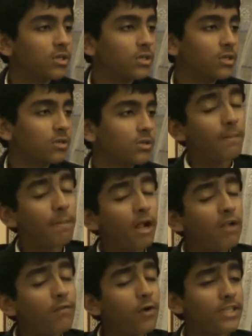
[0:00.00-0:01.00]
The
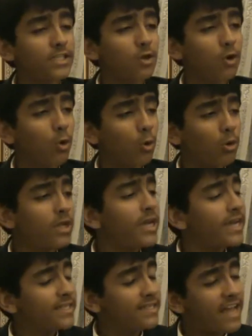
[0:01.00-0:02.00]
pulverized coal
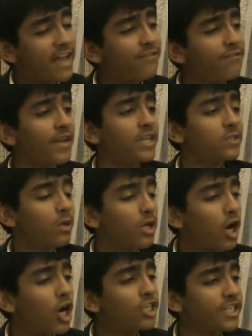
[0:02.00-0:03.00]
is then fed into a
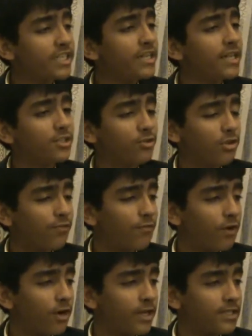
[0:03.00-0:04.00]
large industrial
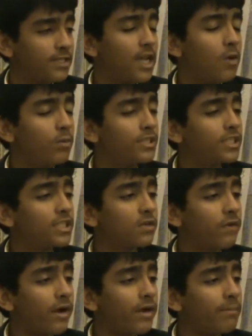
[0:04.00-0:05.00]
furnace, which is
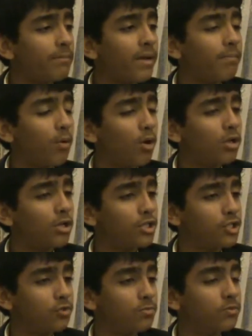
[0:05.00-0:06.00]
surrounded by boiler
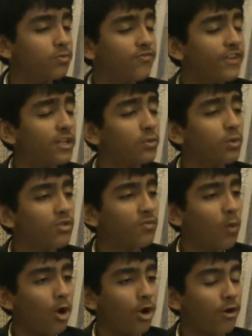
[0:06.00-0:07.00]
tubes filled with water.